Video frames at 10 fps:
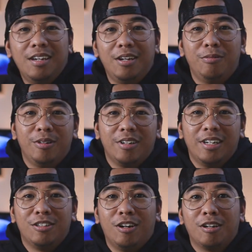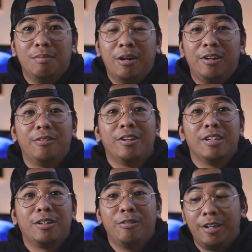and we're gonna talk about it
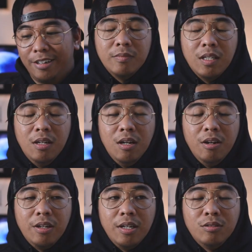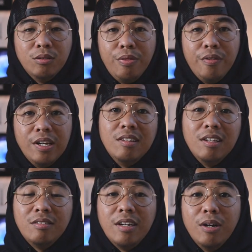really quick. Okay, so three
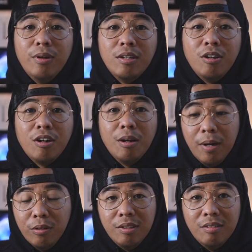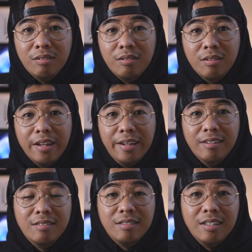things that I want to talk about this
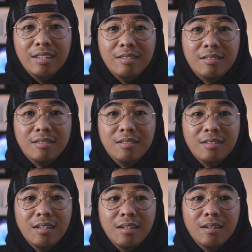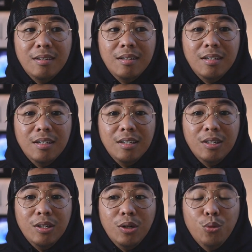lens is uh,
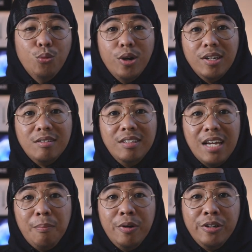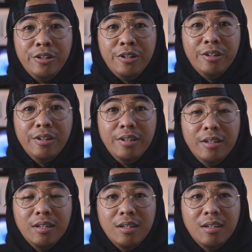one is the aperture,
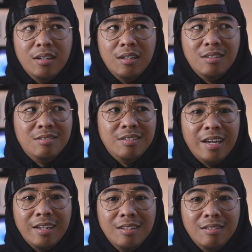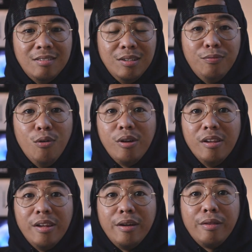uh, second is the focal
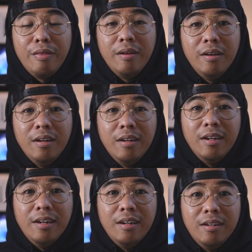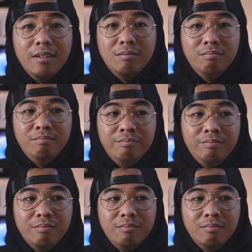length, and
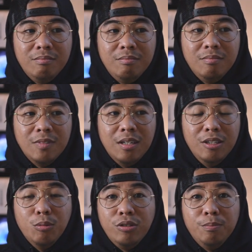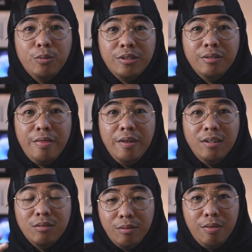uh, the most important thing,
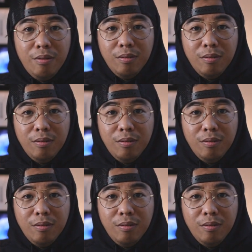yung, th